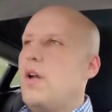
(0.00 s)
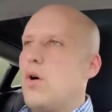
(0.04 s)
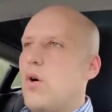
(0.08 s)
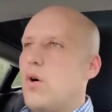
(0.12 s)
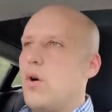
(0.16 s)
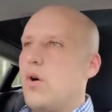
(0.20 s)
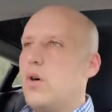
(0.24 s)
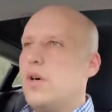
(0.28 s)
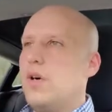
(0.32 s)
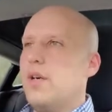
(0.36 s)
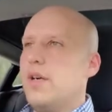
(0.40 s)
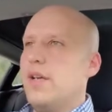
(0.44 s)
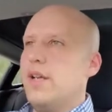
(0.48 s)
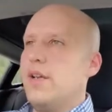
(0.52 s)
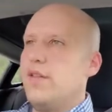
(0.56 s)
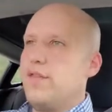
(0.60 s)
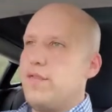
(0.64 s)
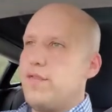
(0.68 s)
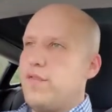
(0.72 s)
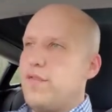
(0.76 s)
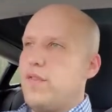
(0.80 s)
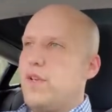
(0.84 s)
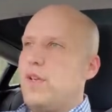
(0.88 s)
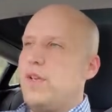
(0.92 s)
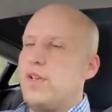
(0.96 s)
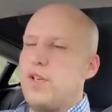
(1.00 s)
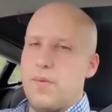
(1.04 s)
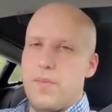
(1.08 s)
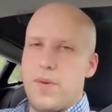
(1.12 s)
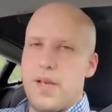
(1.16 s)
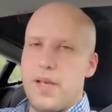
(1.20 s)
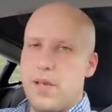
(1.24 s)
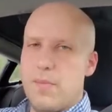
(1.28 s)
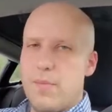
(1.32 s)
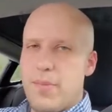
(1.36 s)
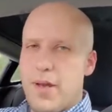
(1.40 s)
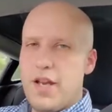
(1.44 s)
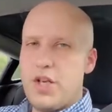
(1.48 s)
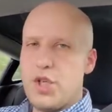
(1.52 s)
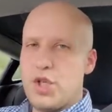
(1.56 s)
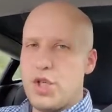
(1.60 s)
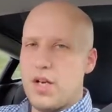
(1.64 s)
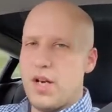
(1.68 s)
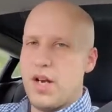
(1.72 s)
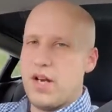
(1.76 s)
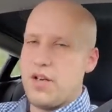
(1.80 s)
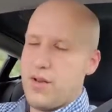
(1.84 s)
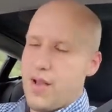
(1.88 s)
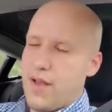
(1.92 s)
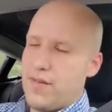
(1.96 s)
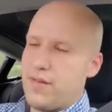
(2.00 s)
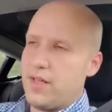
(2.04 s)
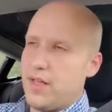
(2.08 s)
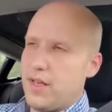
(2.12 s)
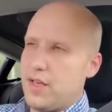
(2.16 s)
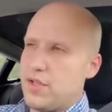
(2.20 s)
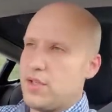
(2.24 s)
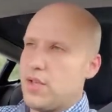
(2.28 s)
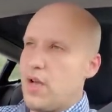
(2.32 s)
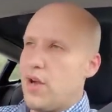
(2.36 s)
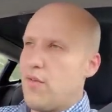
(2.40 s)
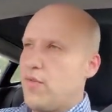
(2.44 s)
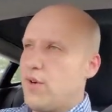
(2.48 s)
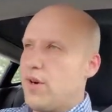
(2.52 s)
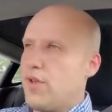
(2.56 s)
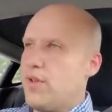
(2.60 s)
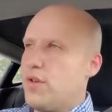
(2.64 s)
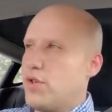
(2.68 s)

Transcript: Or if you're being impatient and you have the latest software,